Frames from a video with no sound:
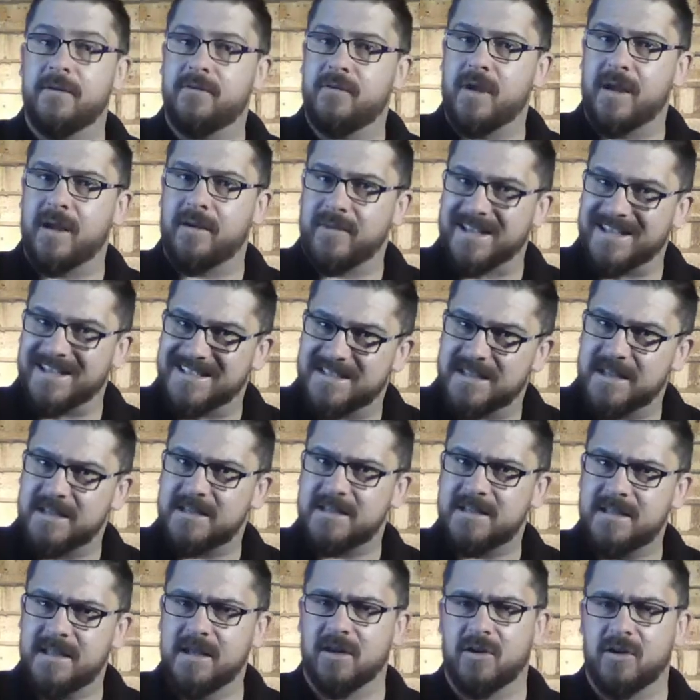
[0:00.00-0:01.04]
If you have
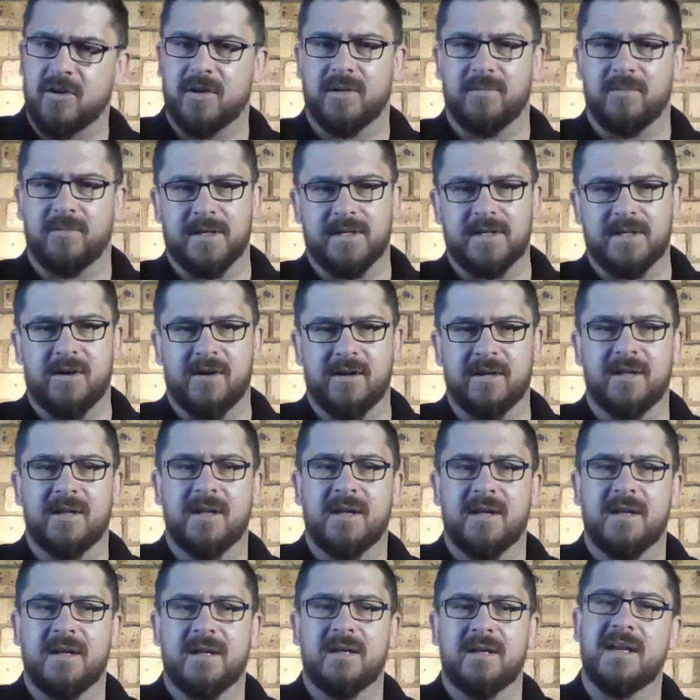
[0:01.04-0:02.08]
existing learning
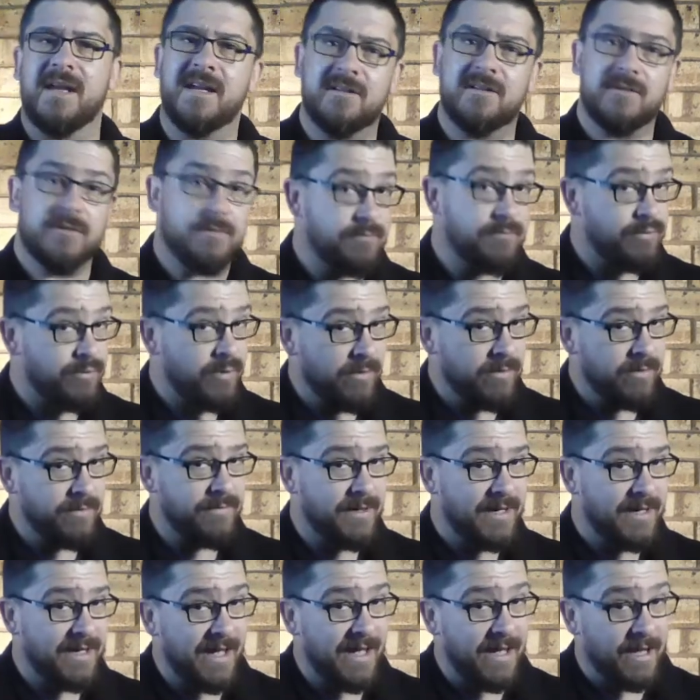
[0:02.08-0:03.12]
material, it's
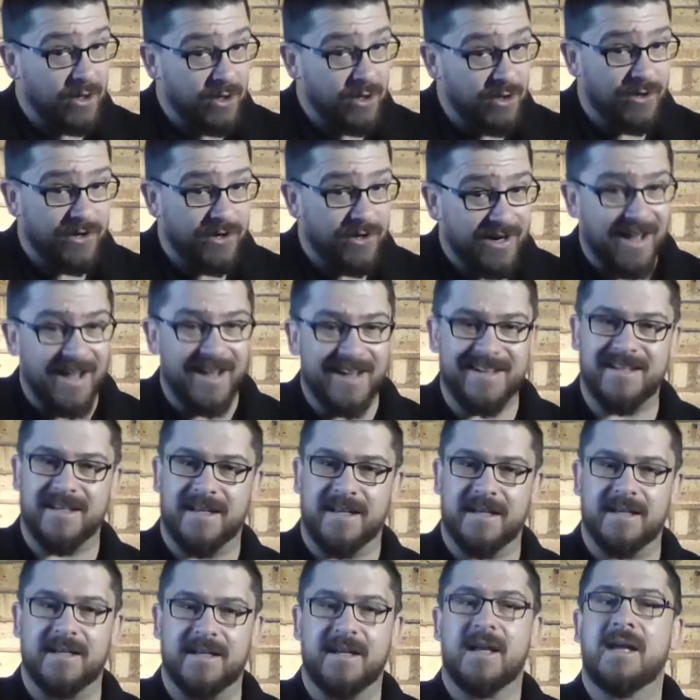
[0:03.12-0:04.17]
probably a good
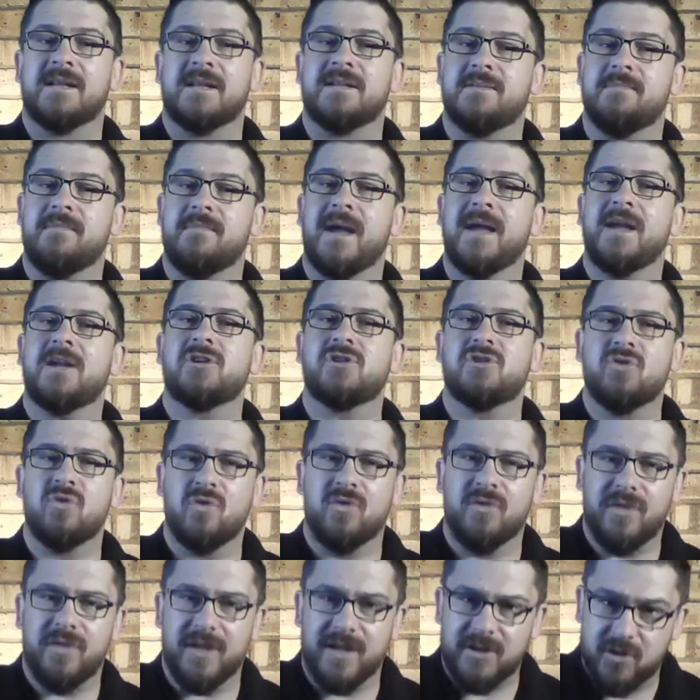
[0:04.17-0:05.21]
idea to
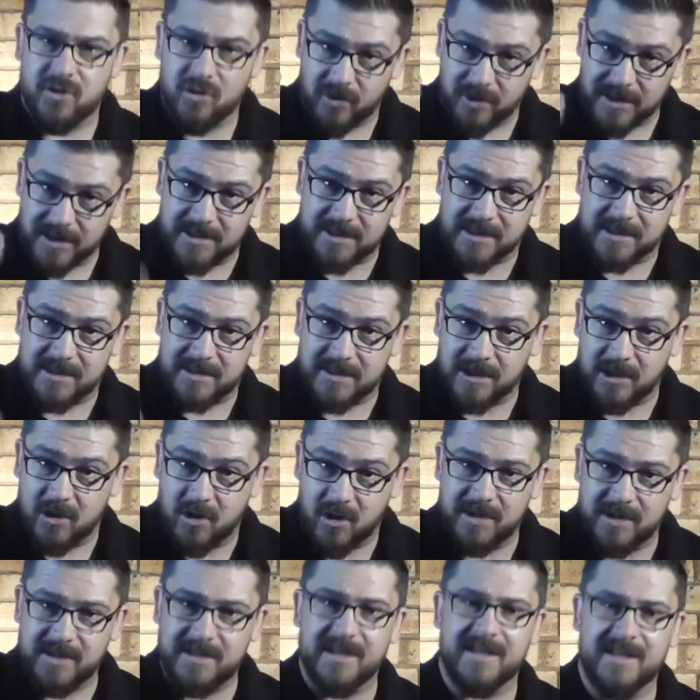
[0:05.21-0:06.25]
make sure that your
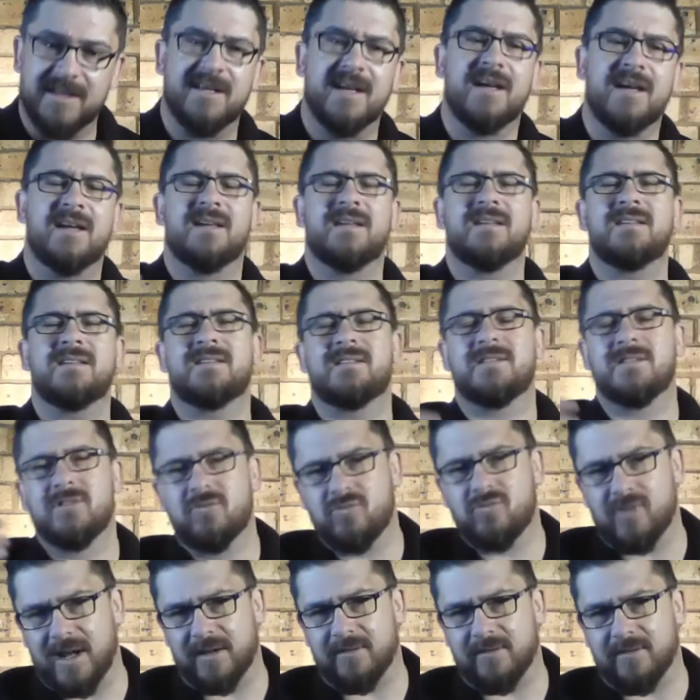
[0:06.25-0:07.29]
existing content
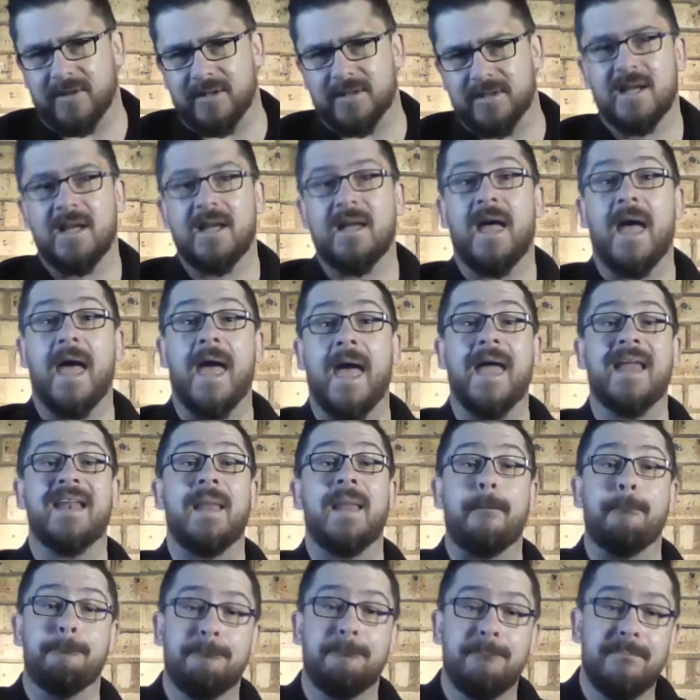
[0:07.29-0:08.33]
is still relevant
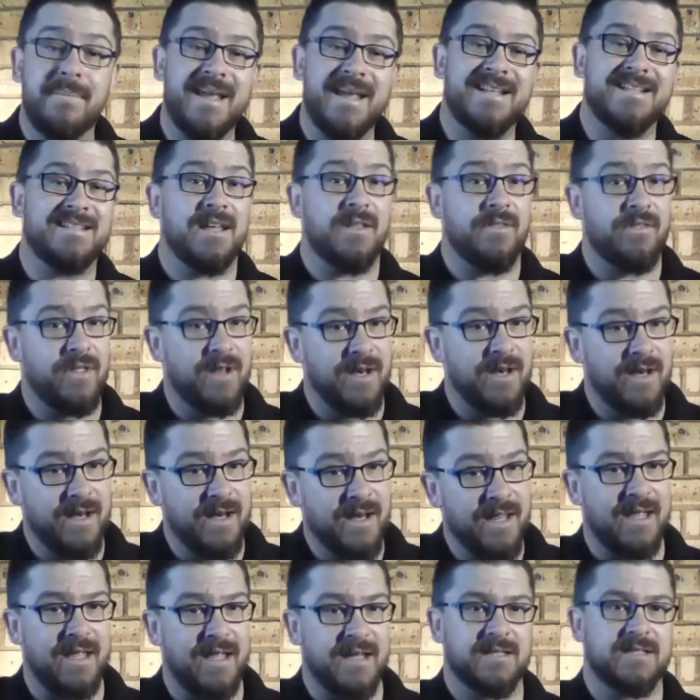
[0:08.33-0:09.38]
and meets
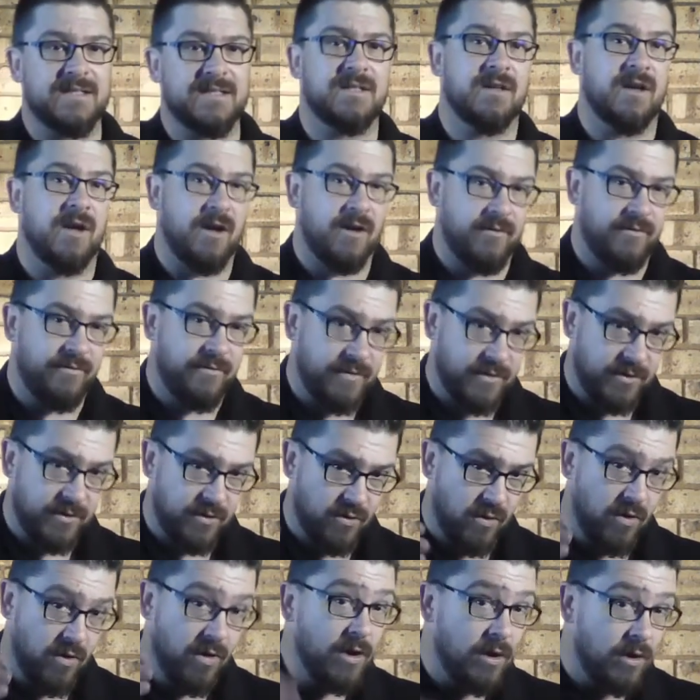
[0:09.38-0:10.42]
the needs
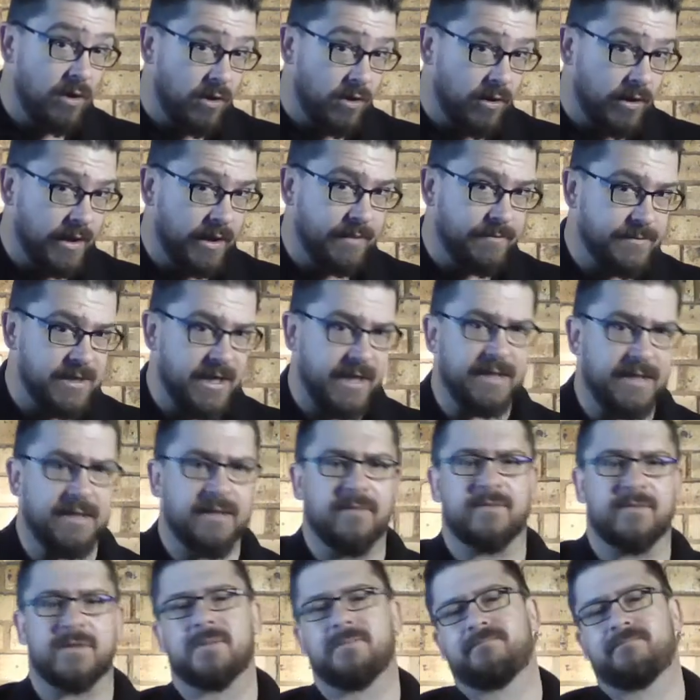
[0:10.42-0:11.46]
of your learning
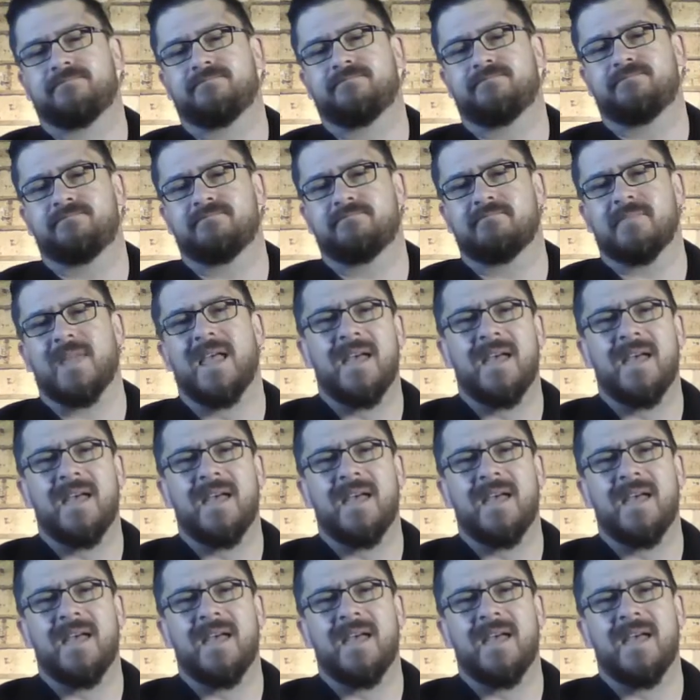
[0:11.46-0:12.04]
objectives.